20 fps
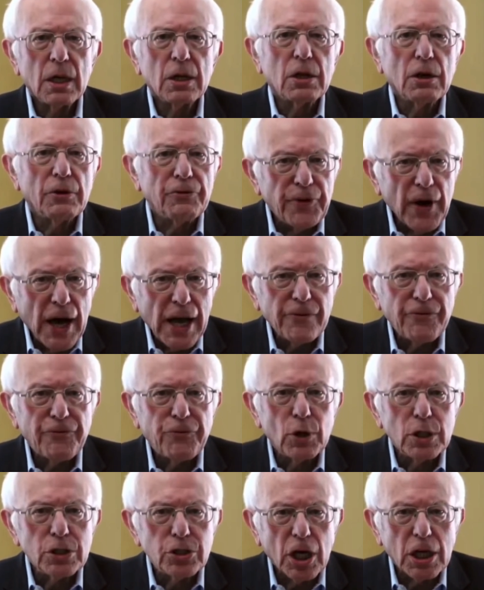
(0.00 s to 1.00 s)
The fight
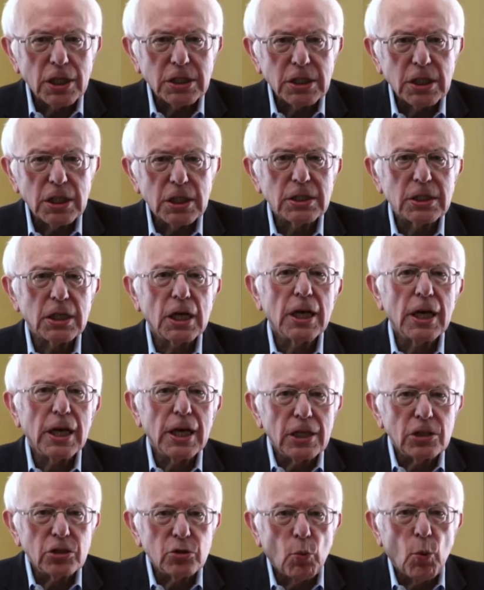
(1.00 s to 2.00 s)
for justice
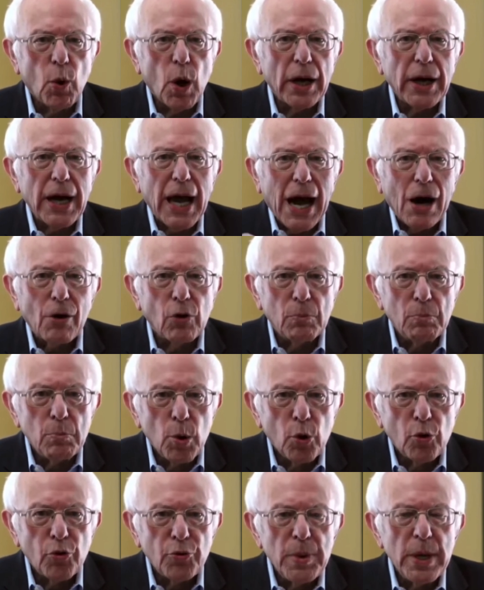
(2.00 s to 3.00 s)
is what our
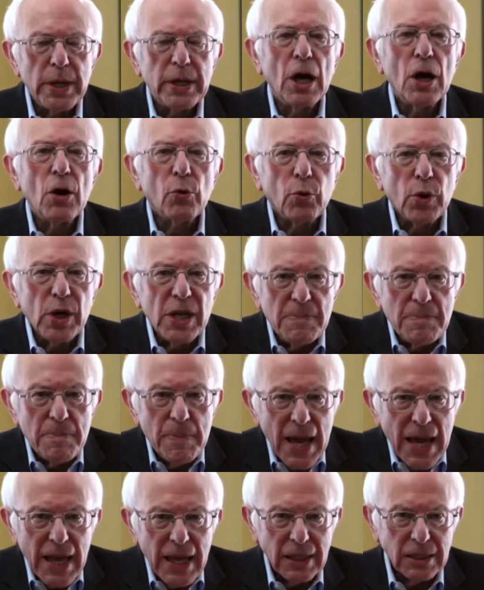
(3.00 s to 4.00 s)
movement
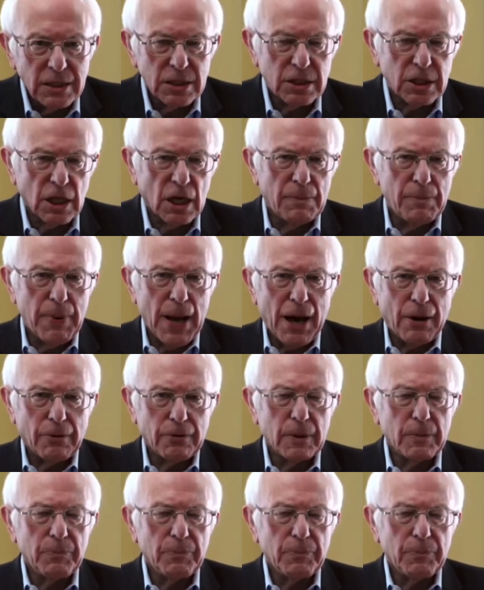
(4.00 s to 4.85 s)
remains about.